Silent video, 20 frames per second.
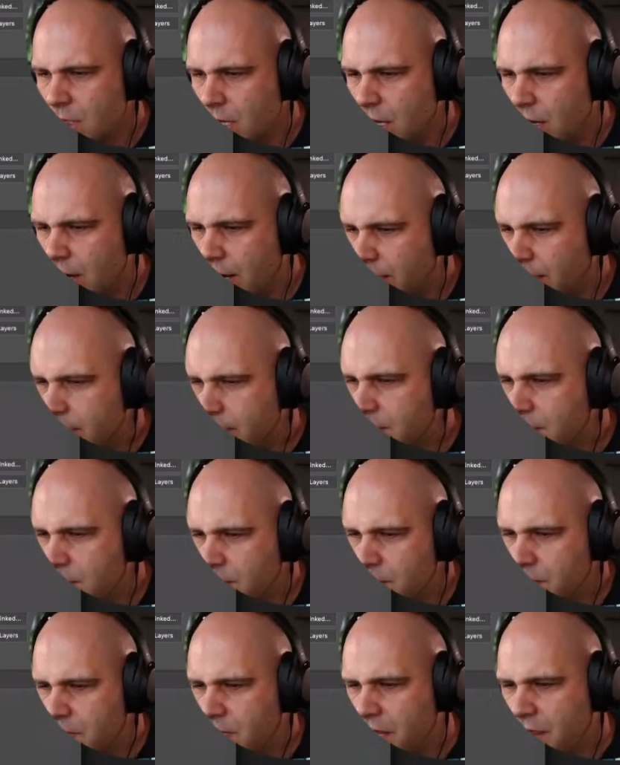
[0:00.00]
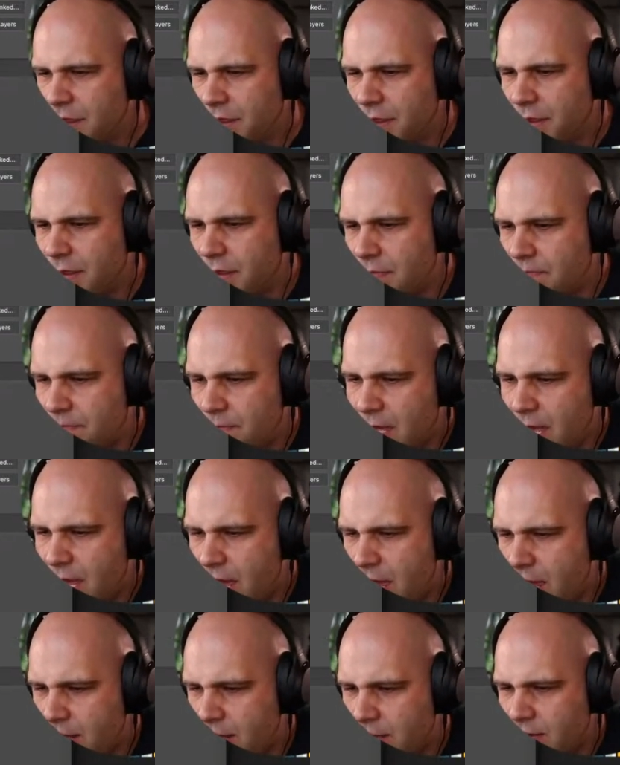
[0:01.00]
All right, let's lose the
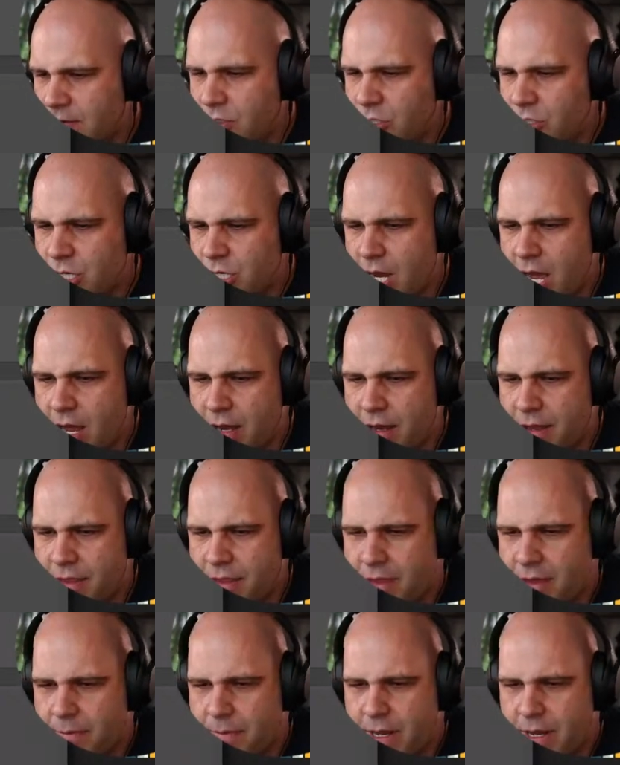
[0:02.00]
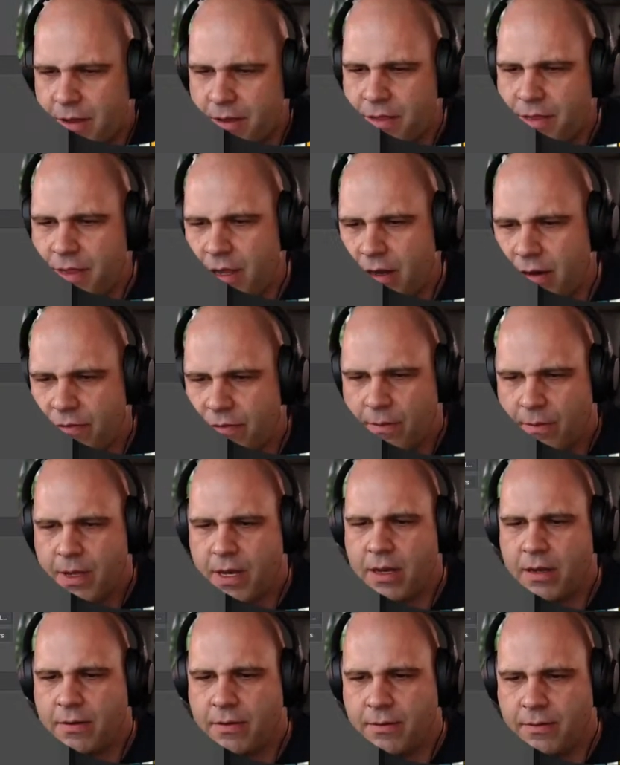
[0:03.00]
headshot thumbnail thing for a
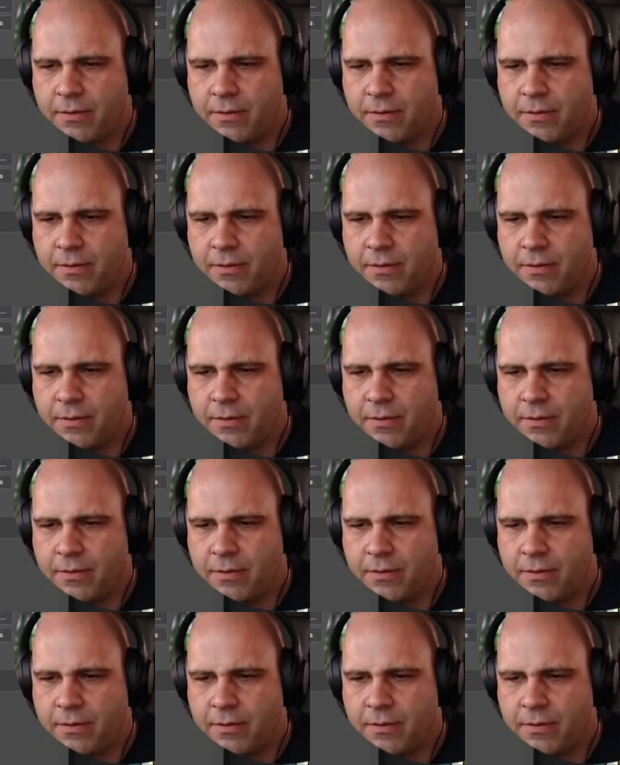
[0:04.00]
minute.